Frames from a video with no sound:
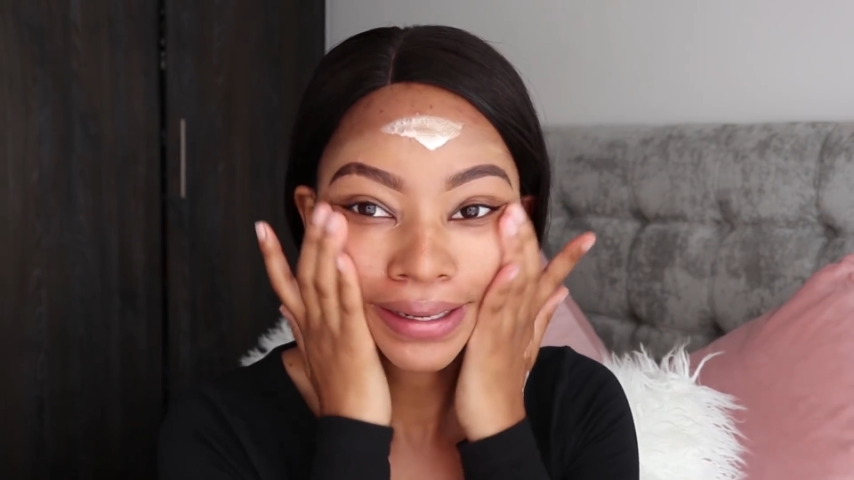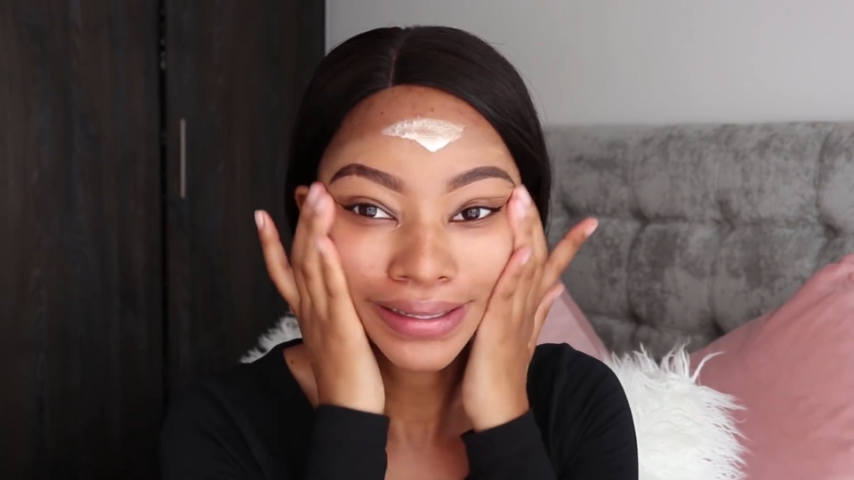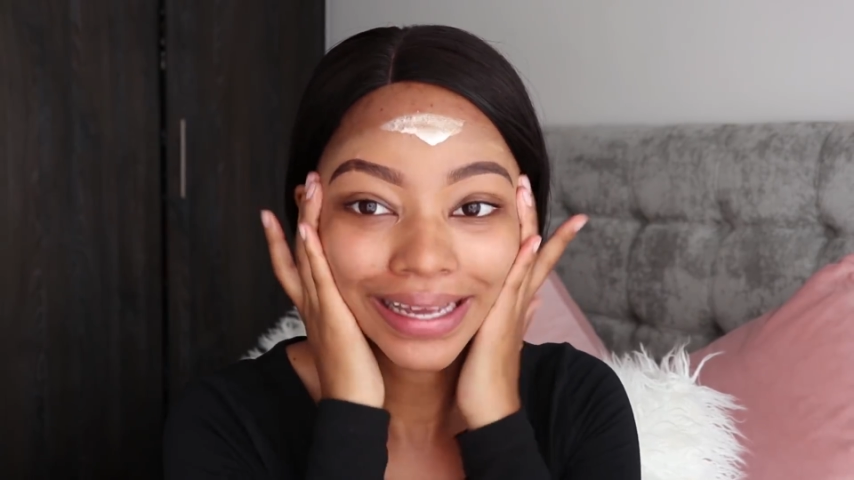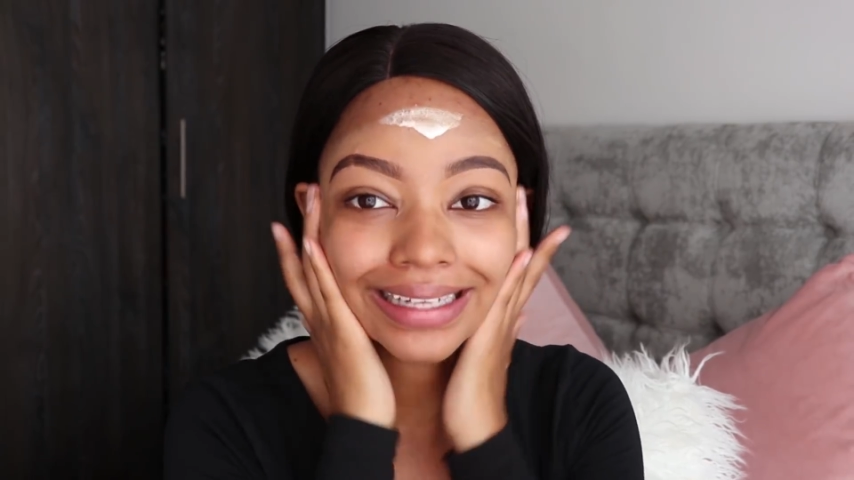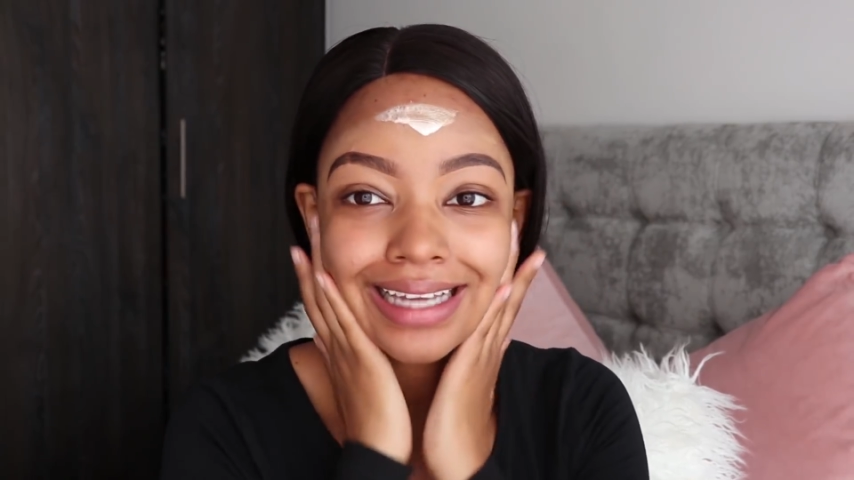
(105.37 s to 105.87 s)
a
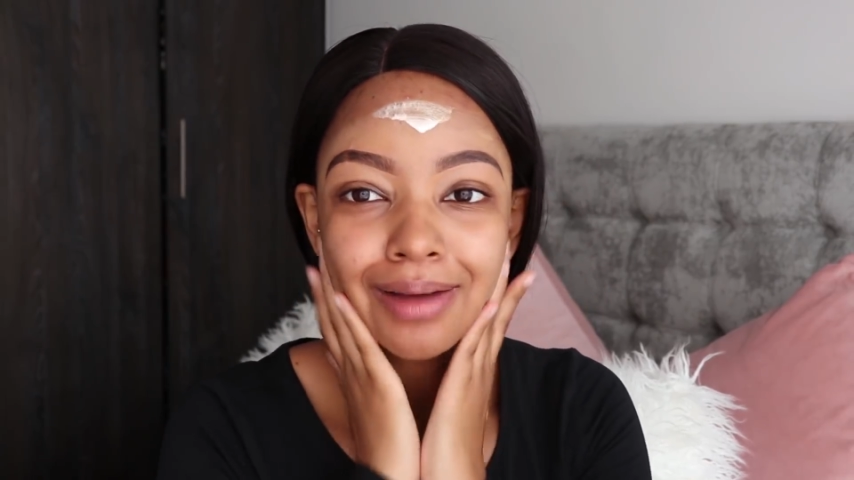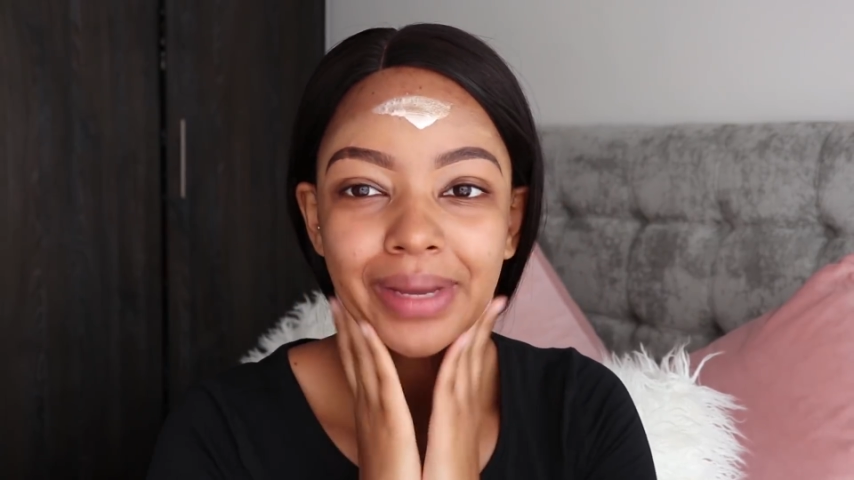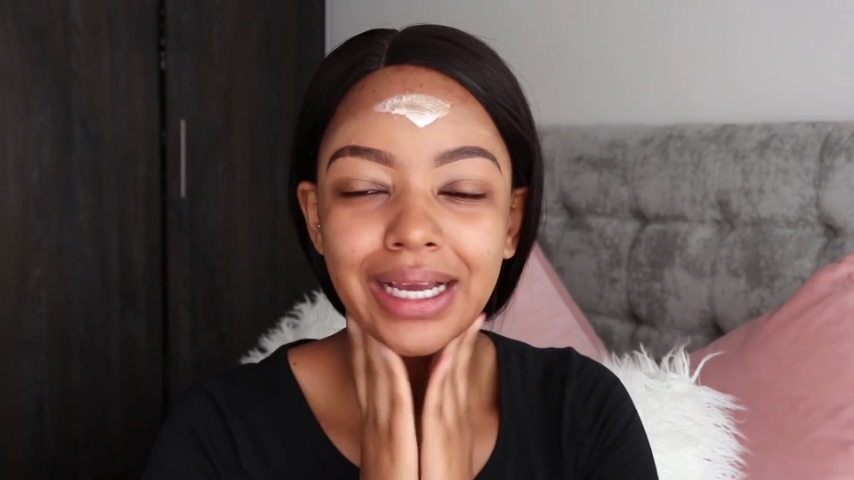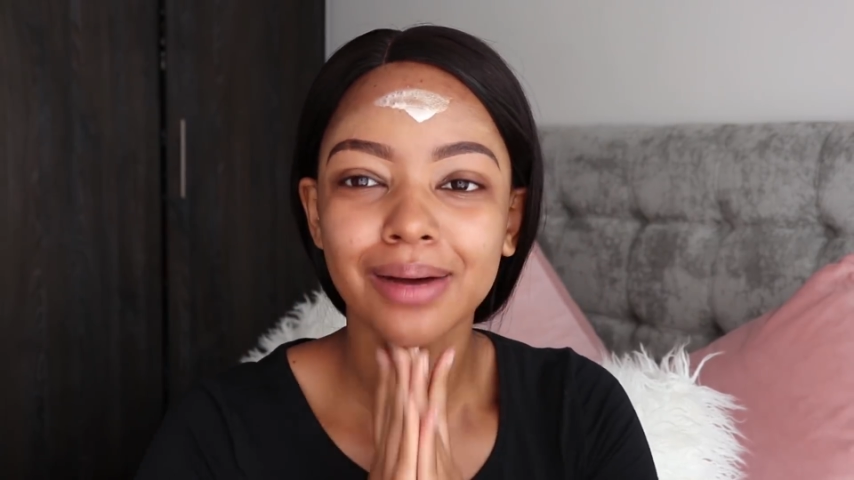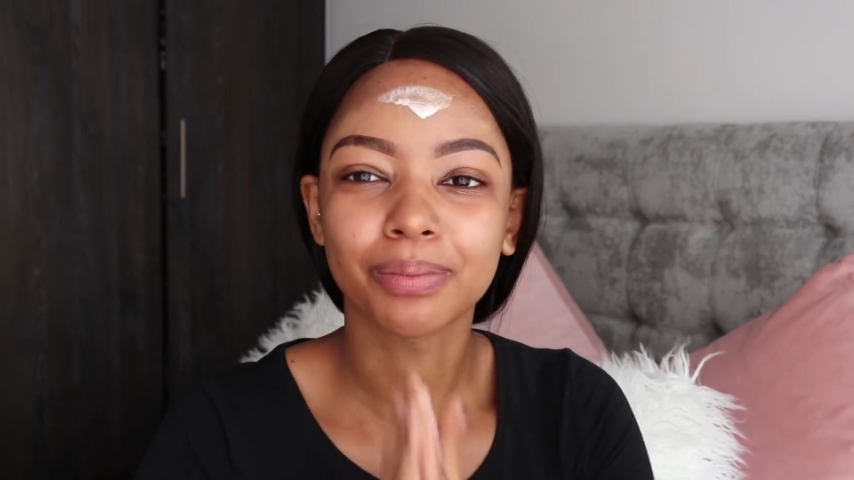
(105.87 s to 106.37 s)
daytime
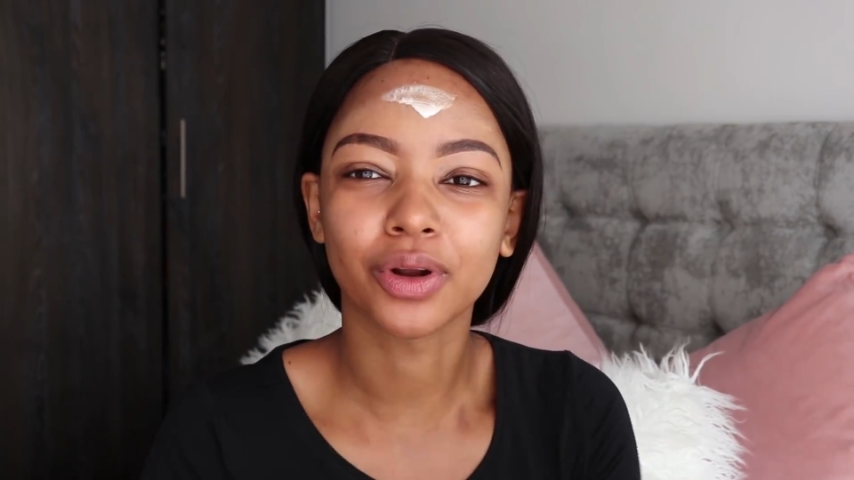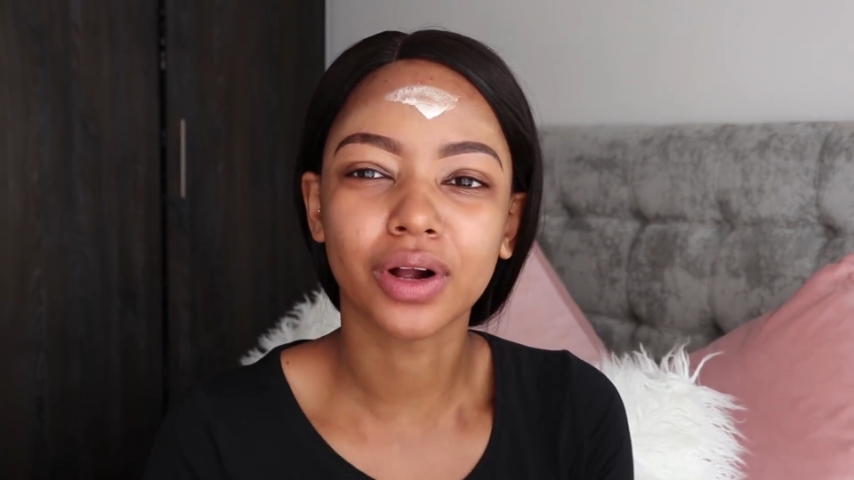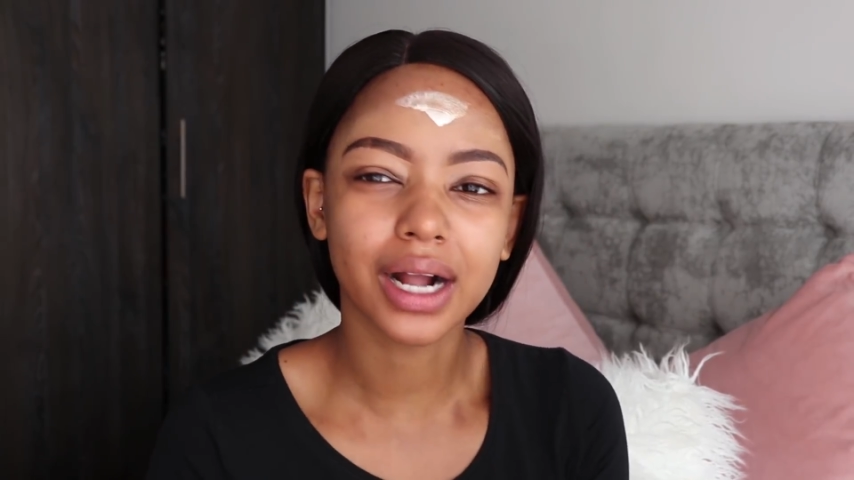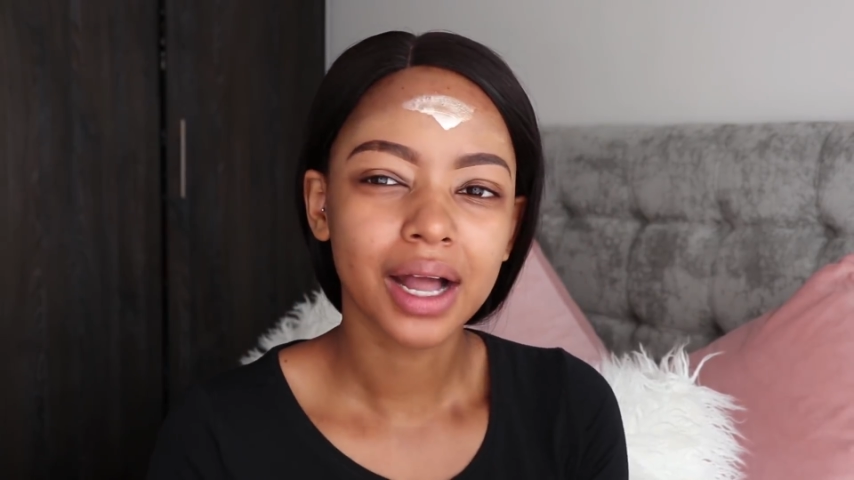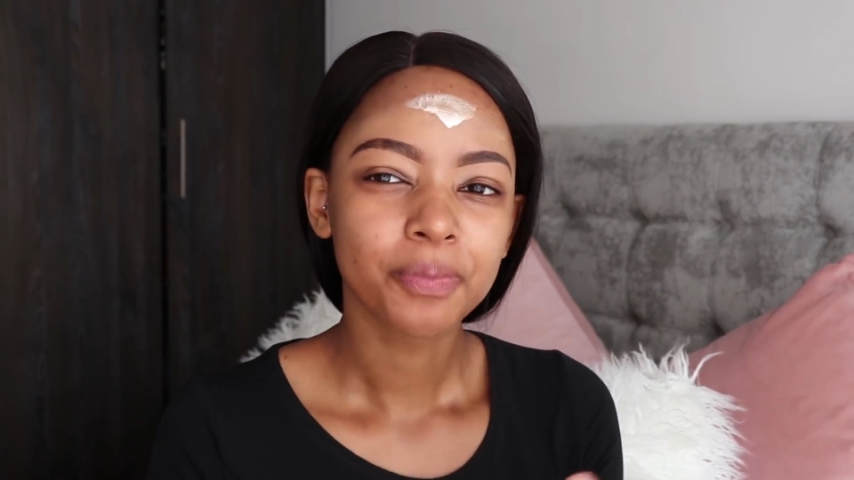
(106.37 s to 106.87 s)
makeup
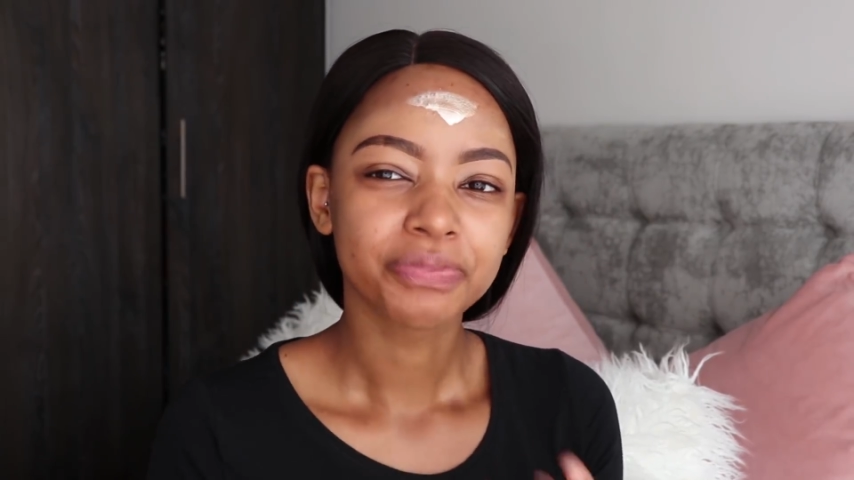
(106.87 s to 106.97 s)
look,